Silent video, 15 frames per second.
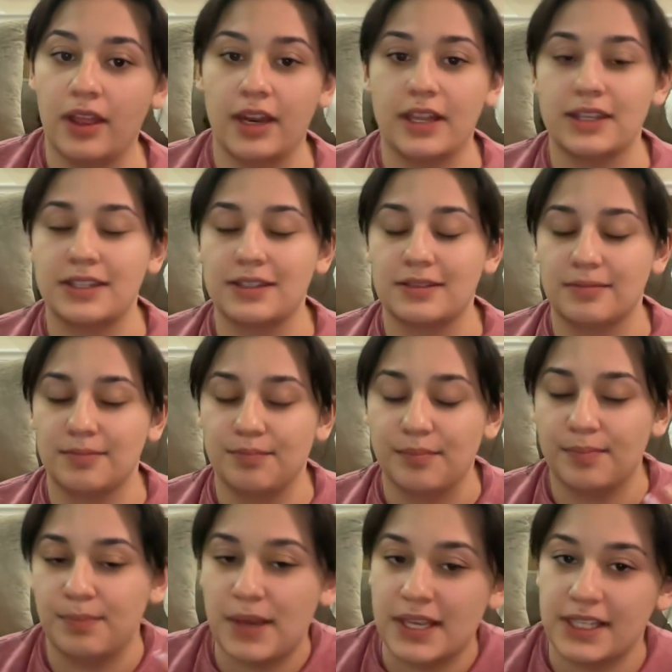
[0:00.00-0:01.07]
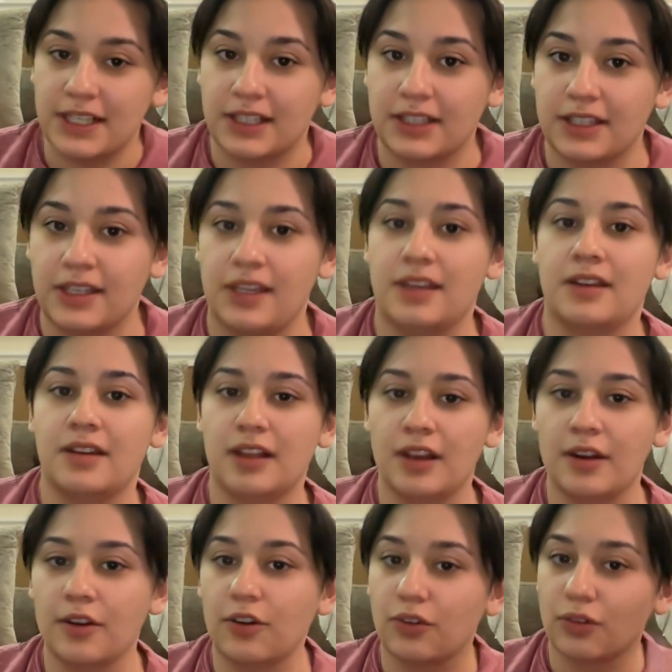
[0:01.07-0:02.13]
and it's basically in
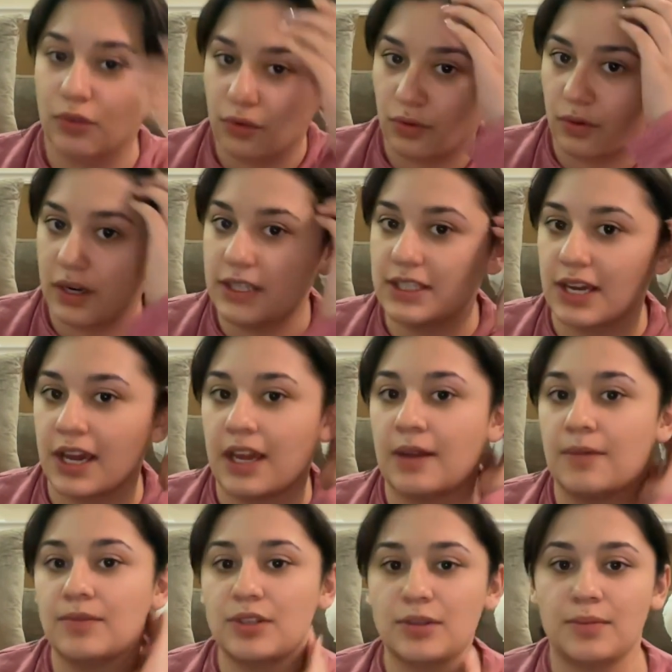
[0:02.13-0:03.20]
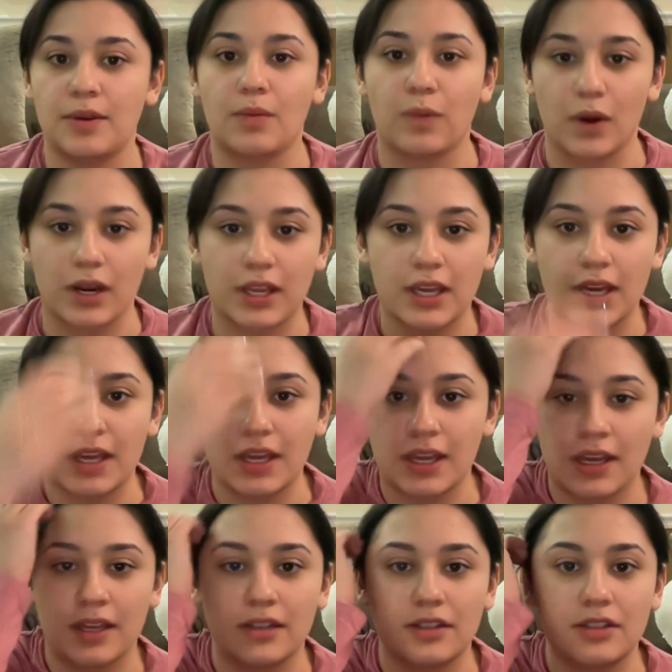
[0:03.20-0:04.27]
a great time to be working
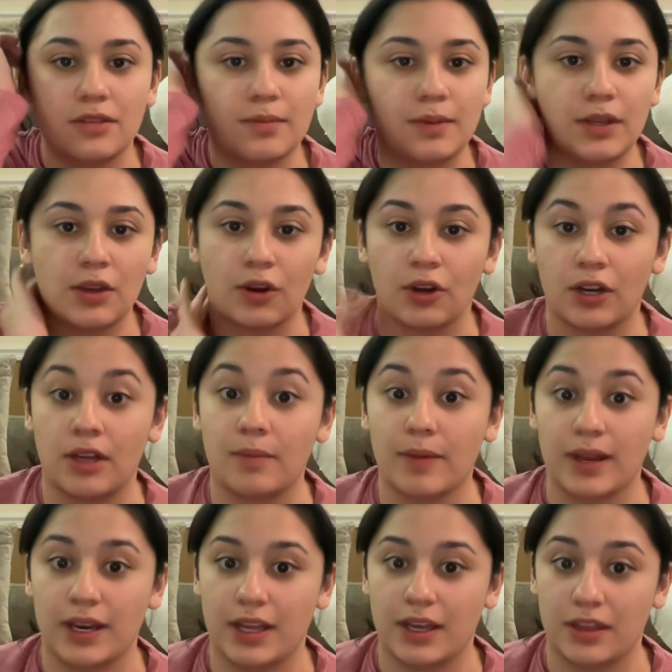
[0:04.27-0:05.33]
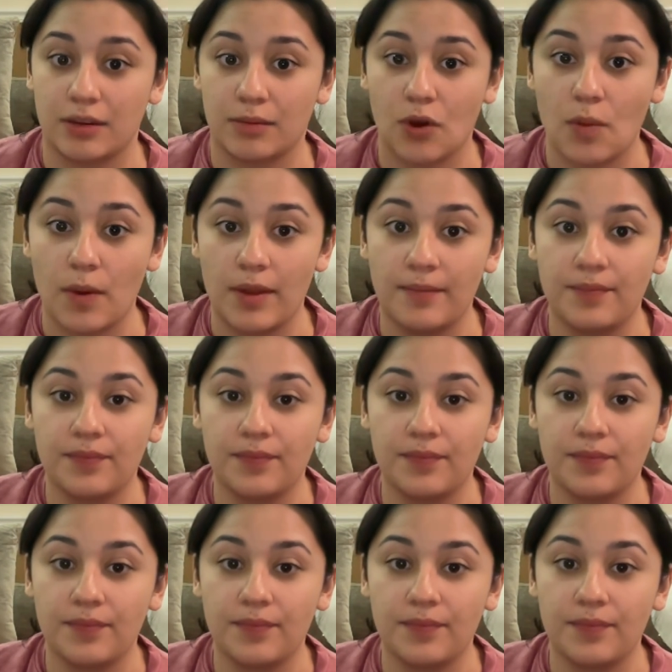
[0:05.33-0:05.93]
and to be earning money at the moment.